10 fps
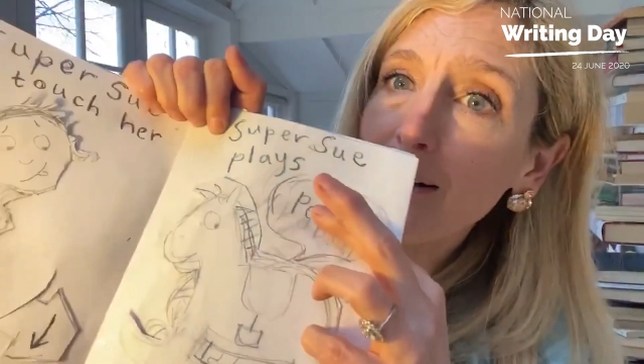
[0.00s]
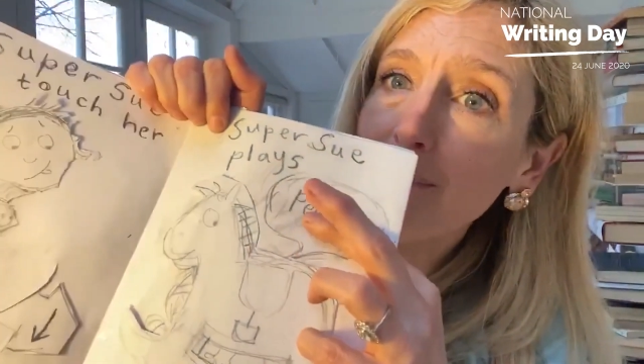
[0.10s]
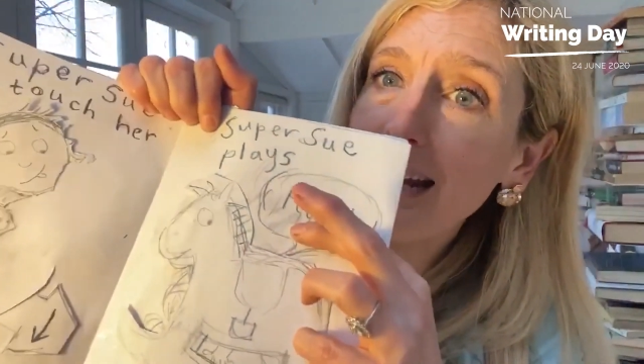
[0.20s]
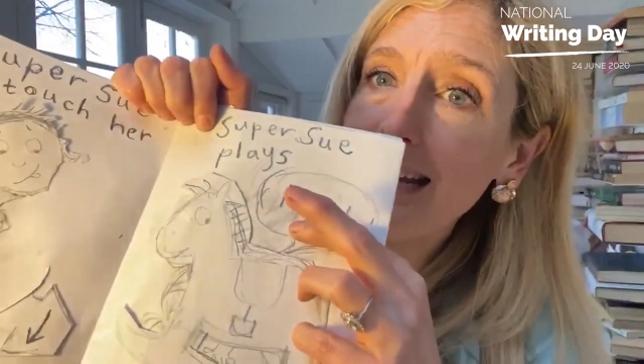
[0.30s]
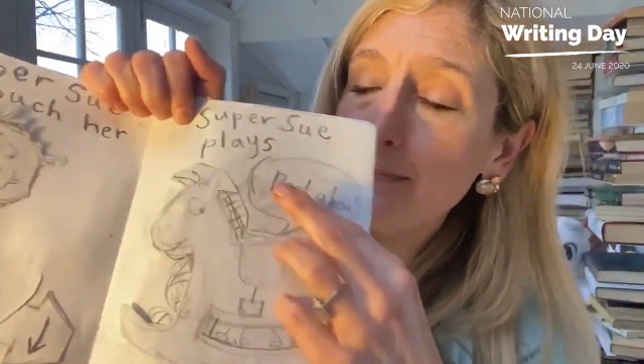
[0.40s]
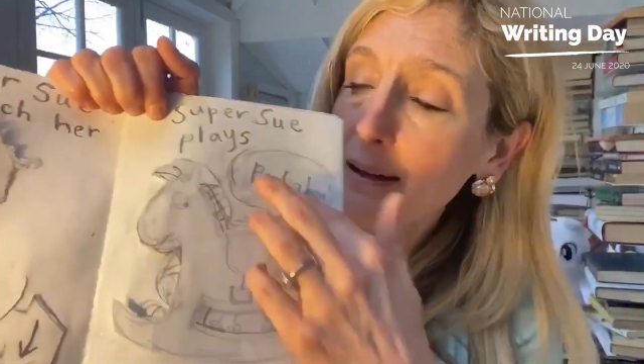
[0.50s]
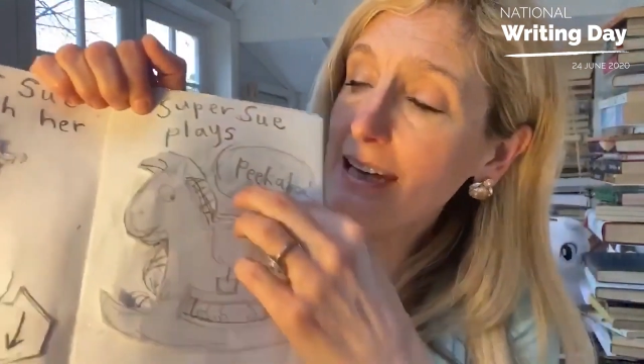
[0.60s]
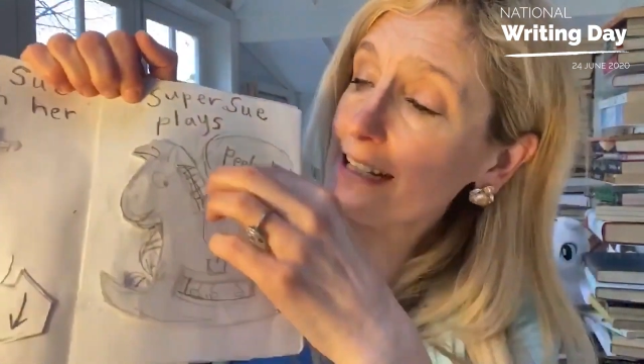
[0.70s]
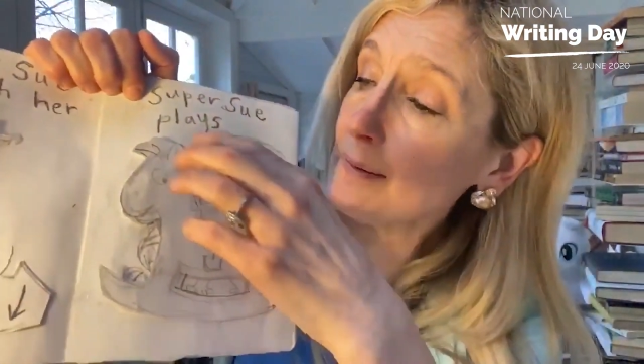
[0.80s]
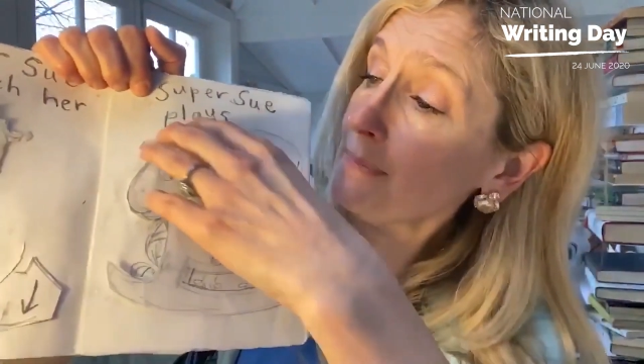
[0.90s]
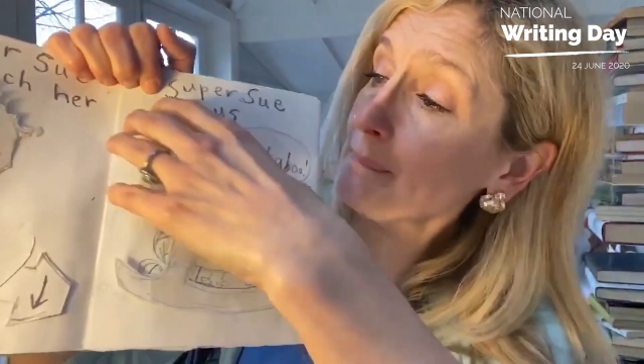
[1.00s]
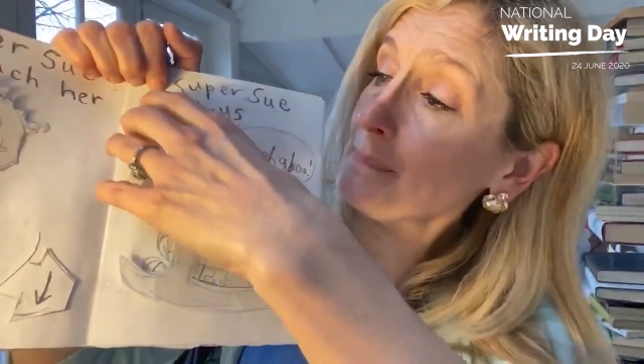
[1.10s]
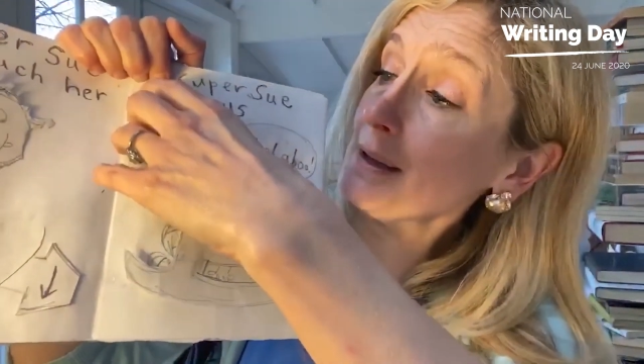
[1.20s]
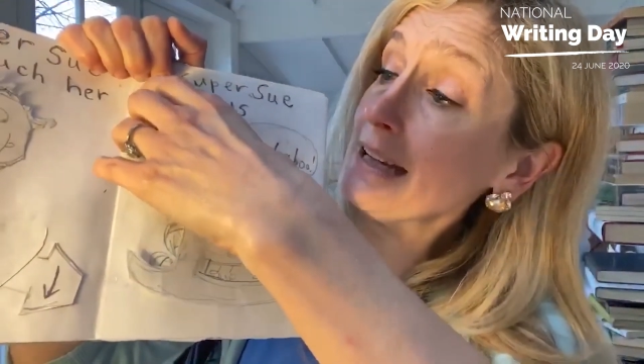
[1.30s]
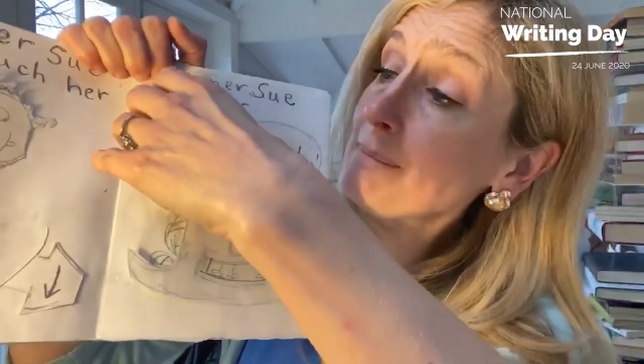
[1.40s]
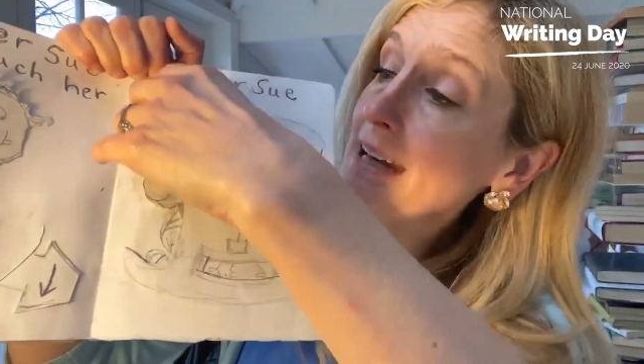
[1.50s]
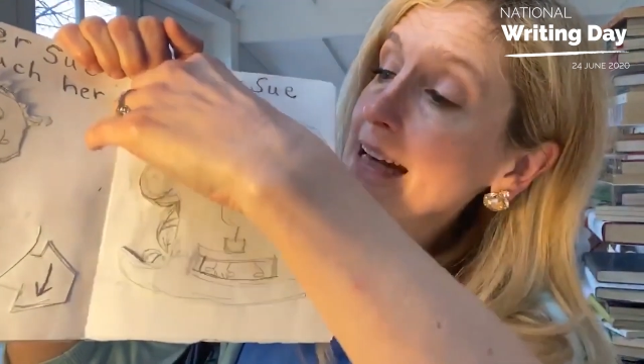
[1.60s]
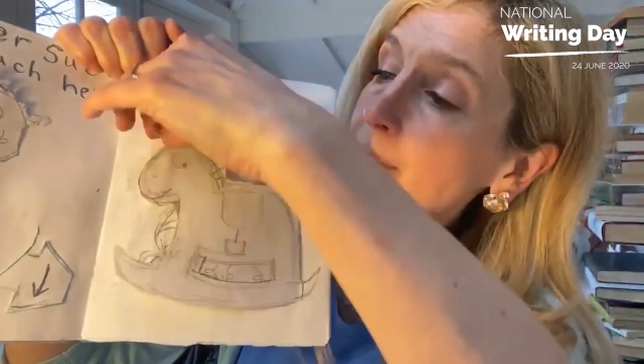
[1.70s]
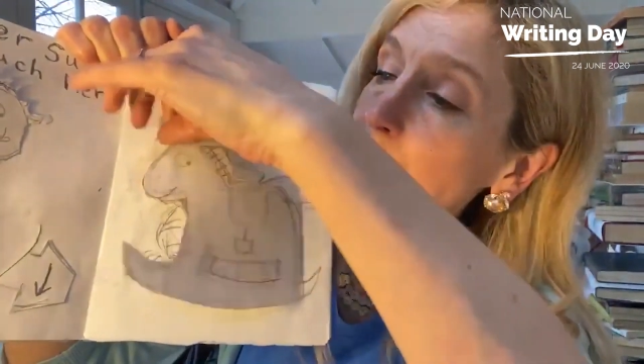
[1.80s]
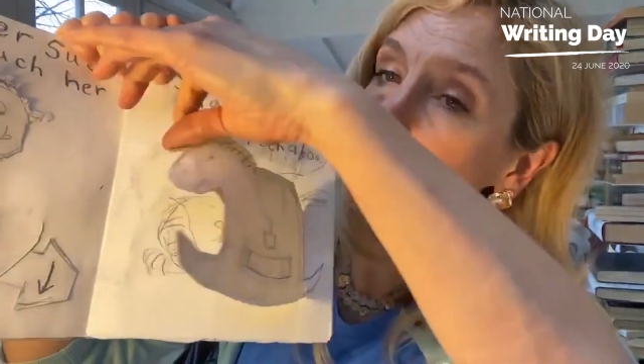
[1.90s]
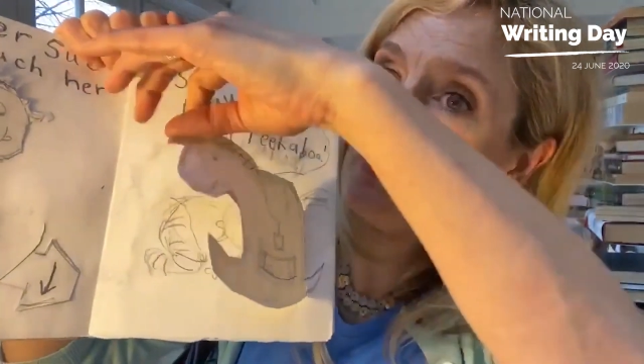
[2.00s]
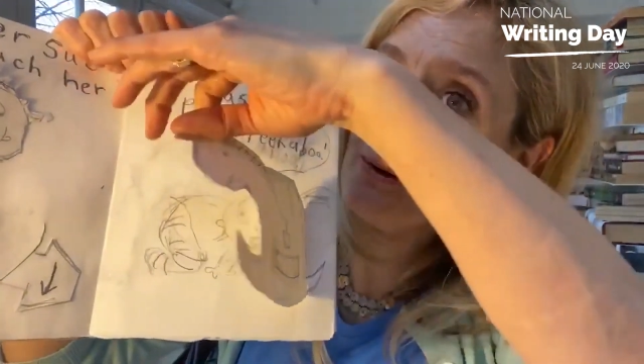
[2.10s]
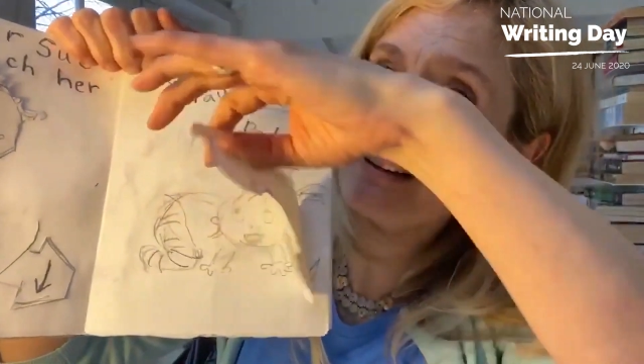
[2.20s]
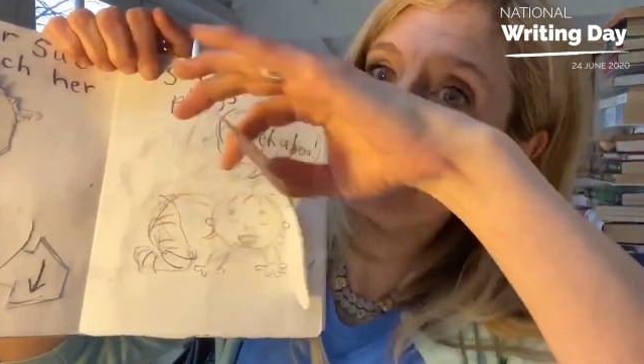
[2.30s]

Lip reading: plays peekaboo.